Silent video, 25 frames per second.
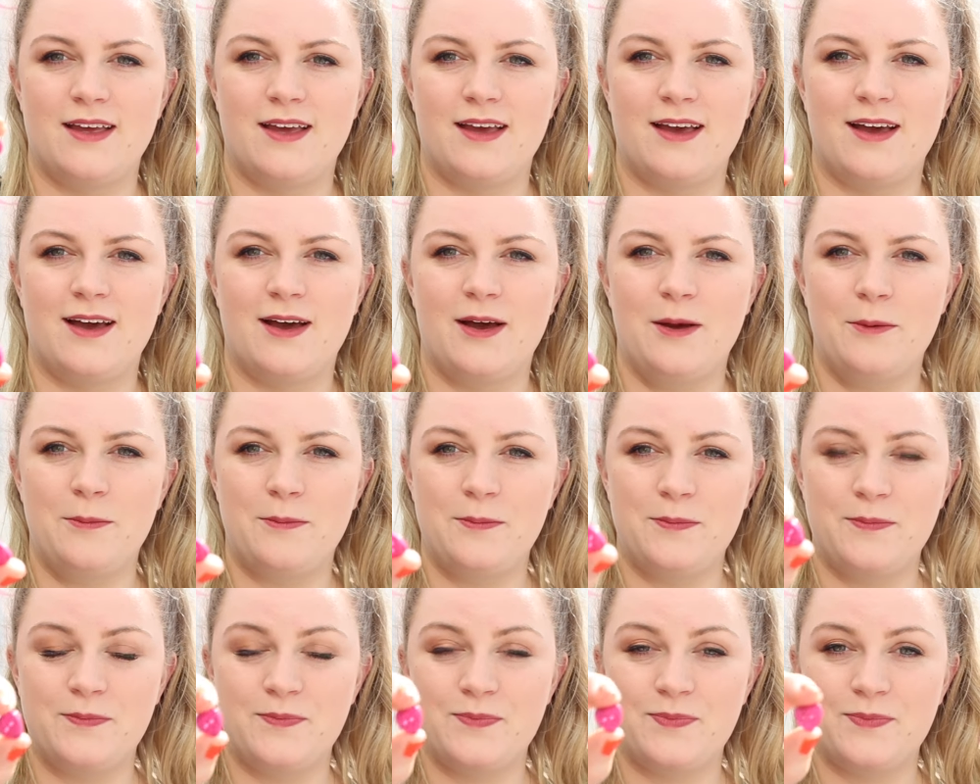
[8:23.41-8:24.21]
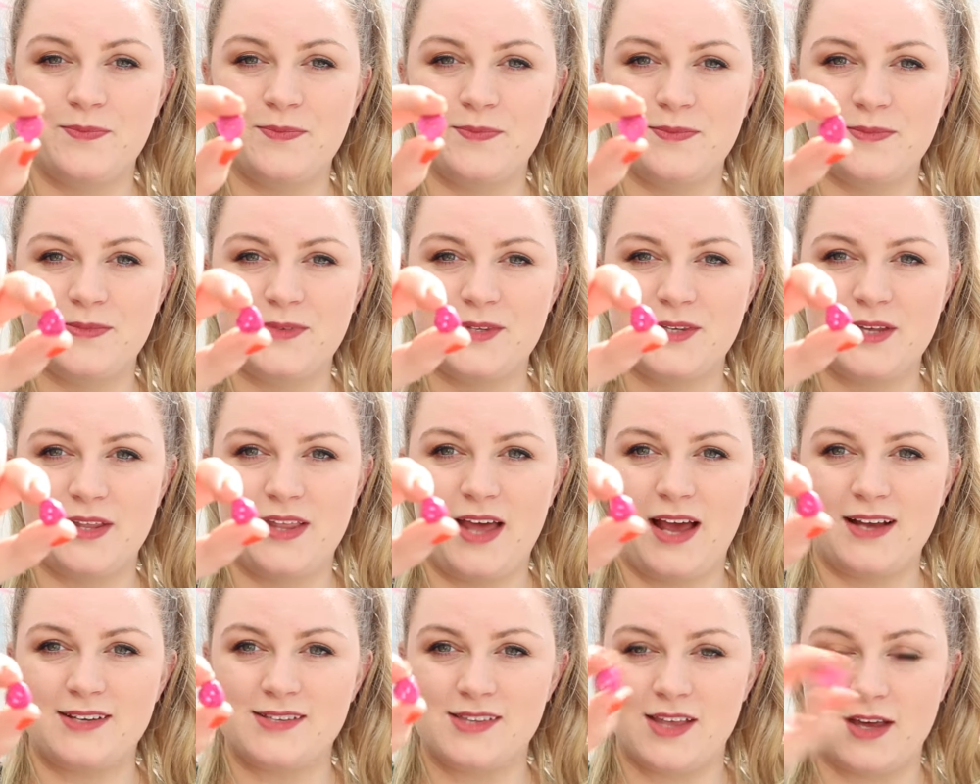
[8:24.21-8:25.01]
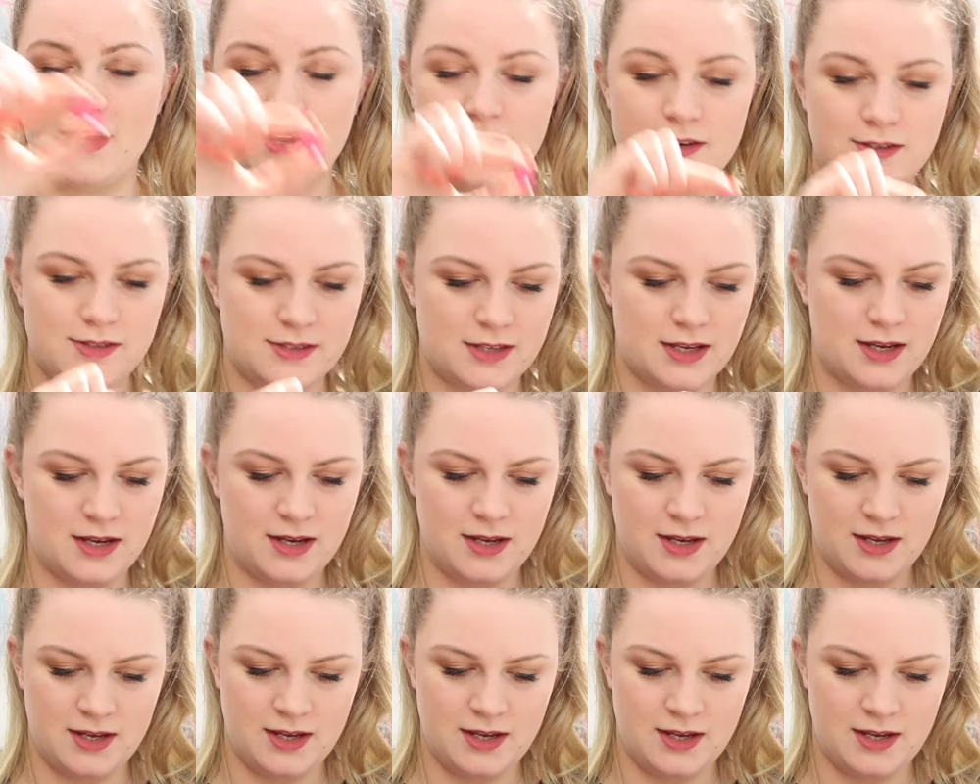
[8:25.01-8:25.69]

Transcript: Um, so that's those.